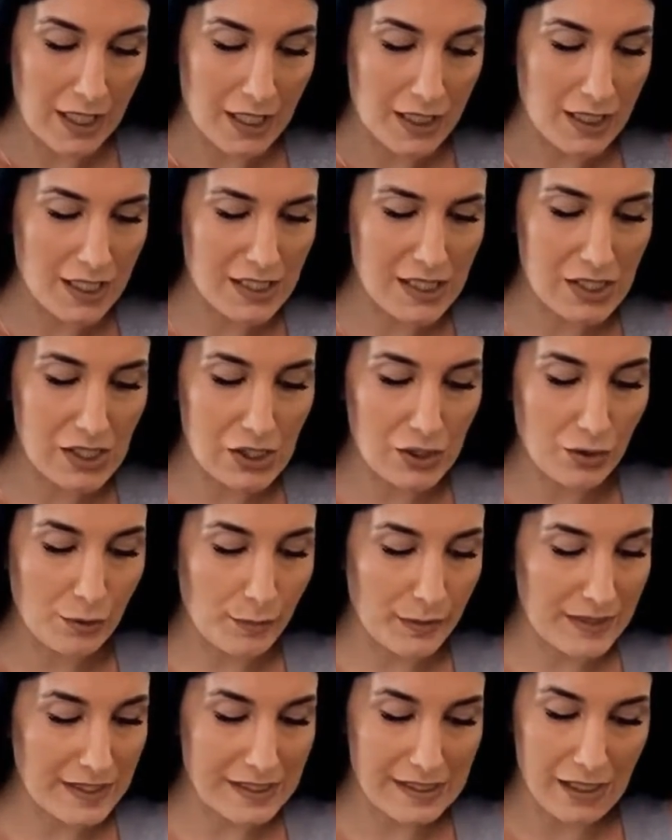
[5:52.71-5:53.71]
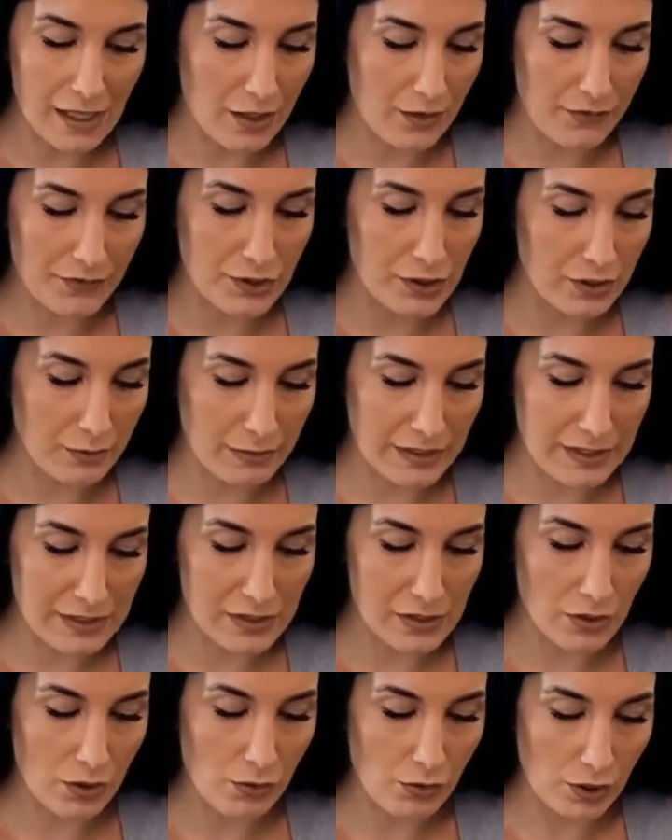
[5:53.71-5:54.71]
This soup itself should be
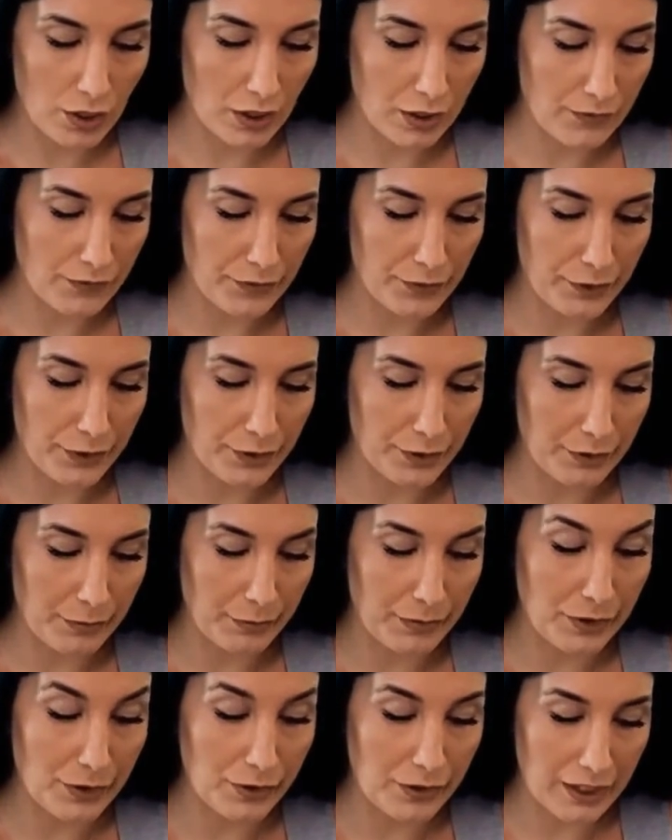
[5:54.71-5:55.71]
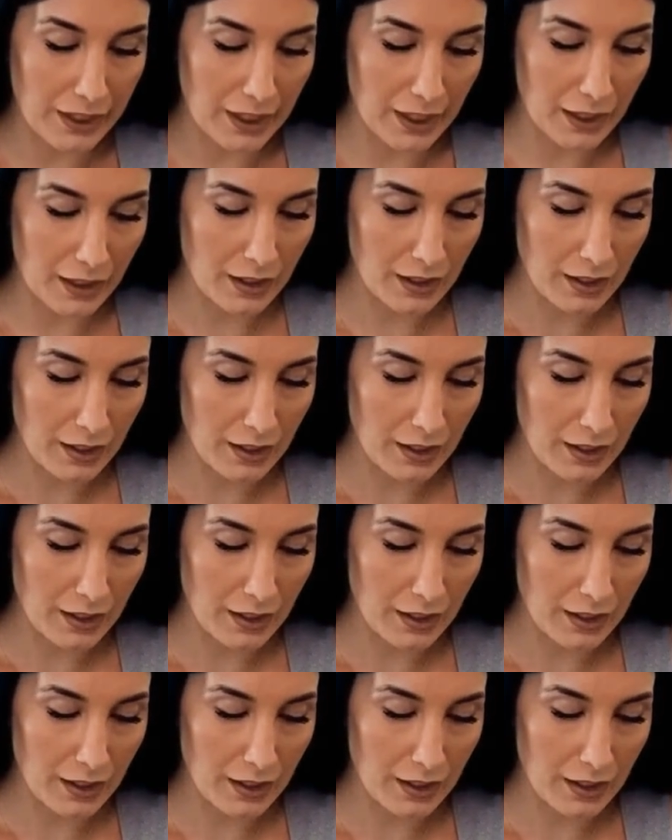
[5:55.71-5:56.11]
so good for your immunity,